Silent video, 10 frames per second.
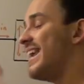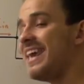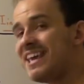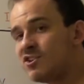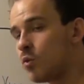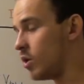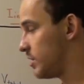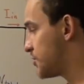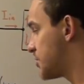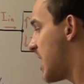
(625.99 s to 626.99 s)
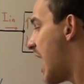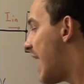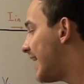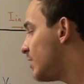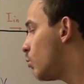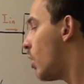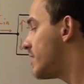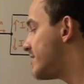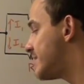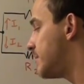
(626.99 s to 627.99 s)
equals
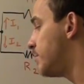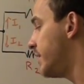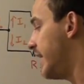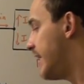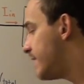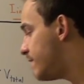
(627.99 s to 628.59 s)
I1 is simply